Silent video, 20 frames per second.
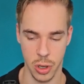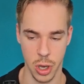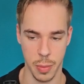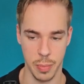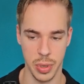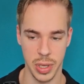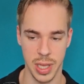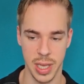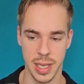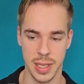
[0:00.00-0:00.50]

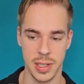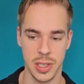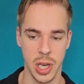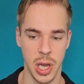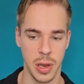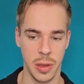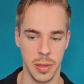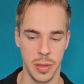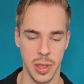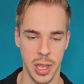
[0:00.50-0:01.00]
copy the
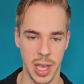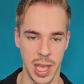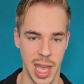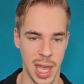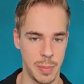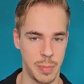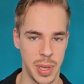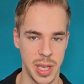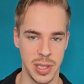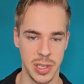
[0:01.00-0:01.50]
entire
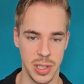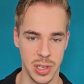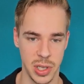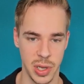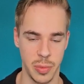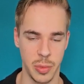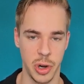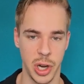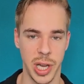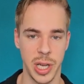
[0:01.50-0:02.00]
thing and paste
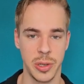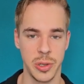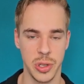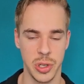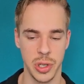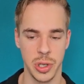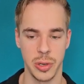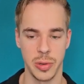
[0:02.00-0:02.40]
it somewhere else,